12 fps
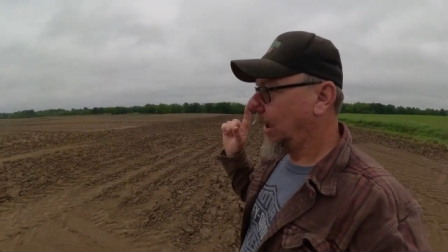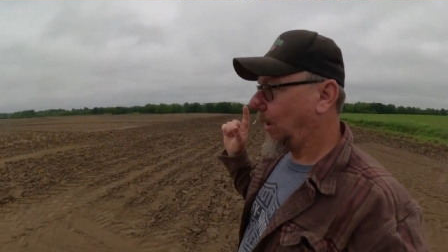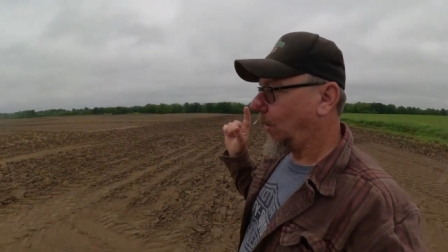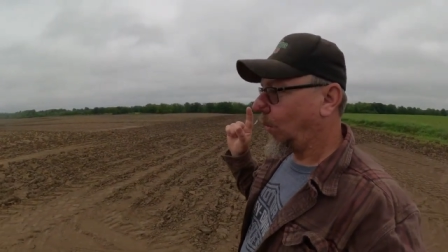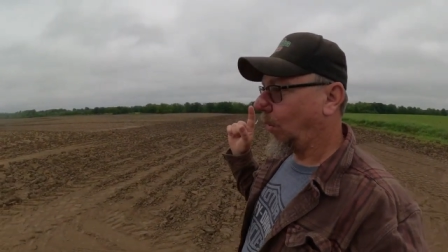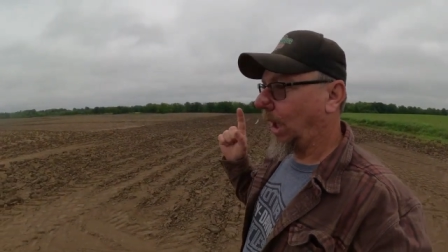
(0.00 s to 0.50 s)

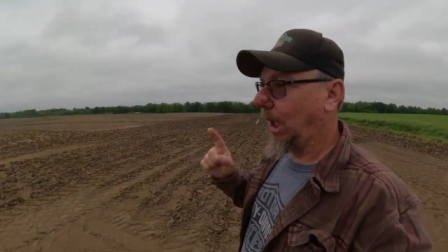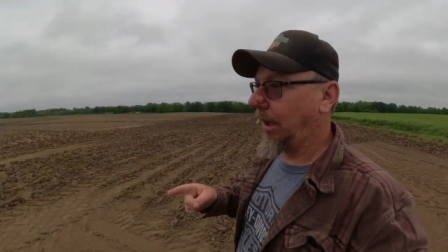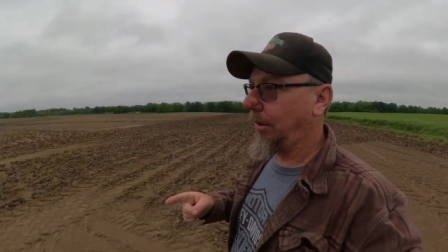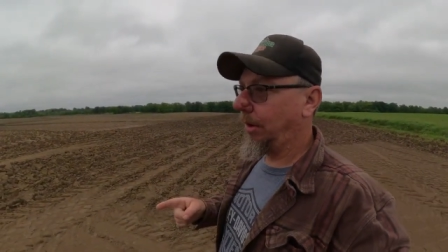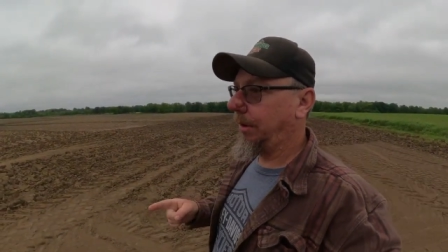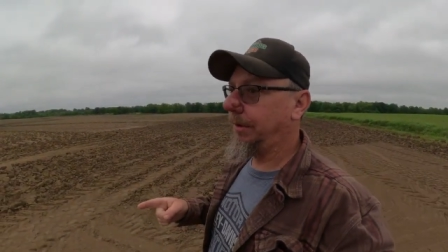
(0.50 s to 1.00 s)

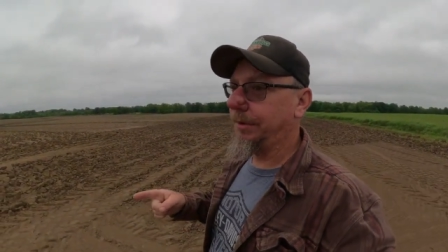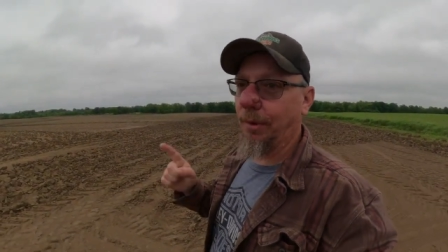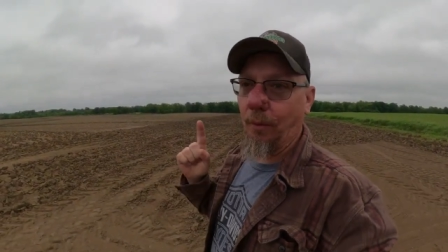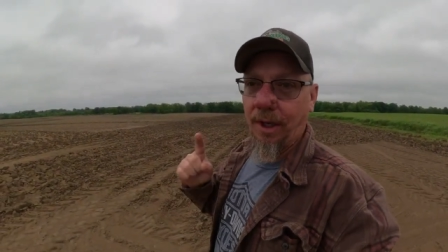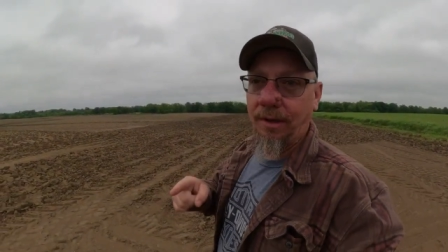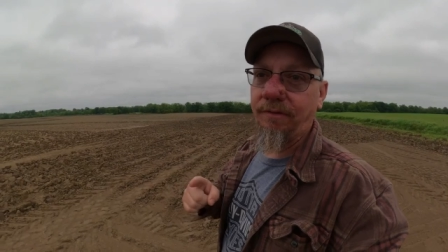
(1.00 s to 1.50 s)
while the
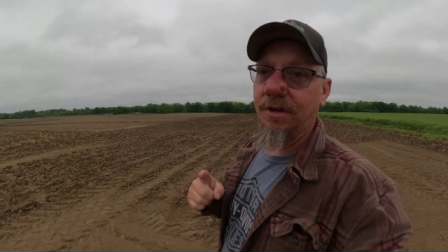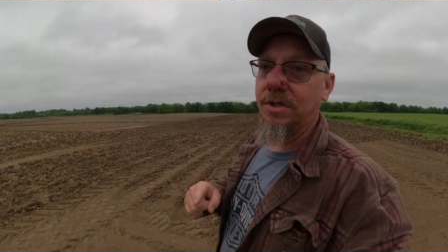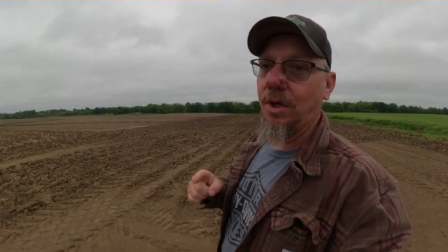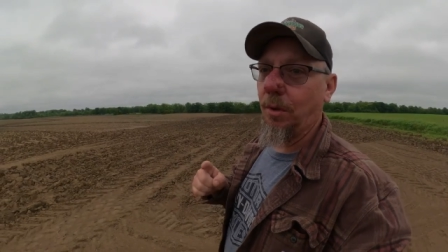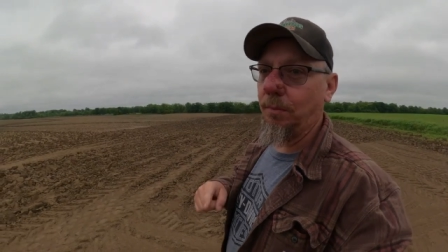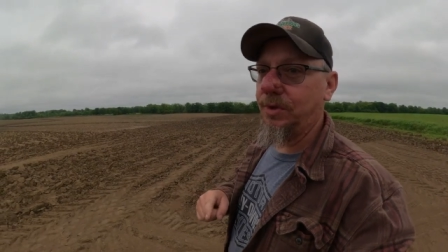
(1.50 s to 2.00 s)
wife is
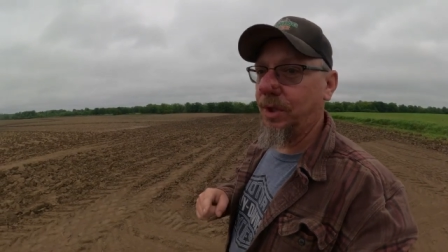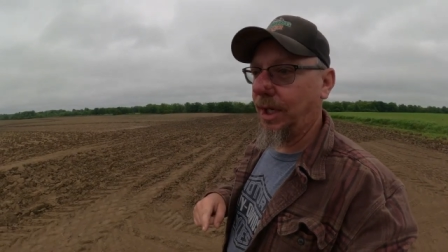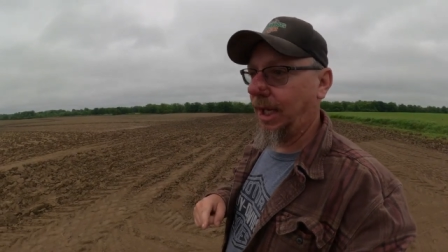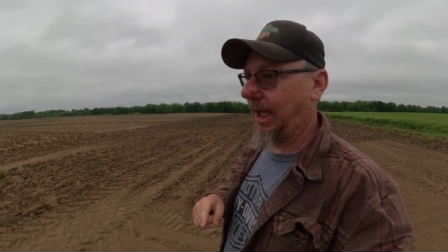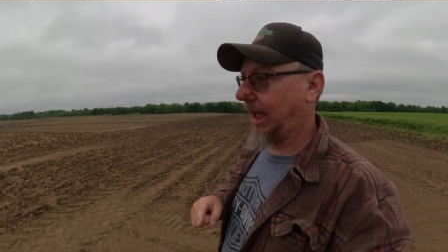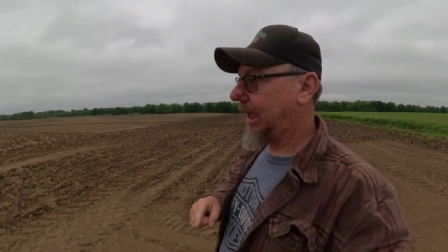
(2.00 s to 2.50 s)
home
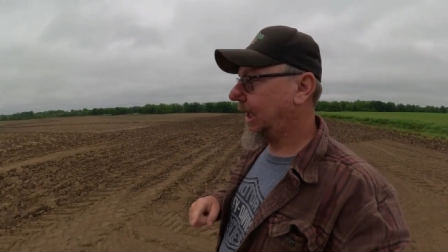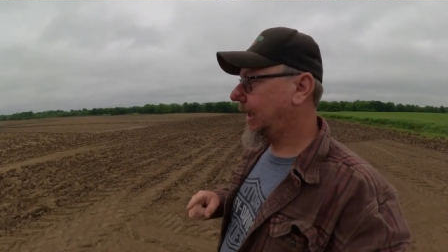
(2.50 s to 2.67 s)
today,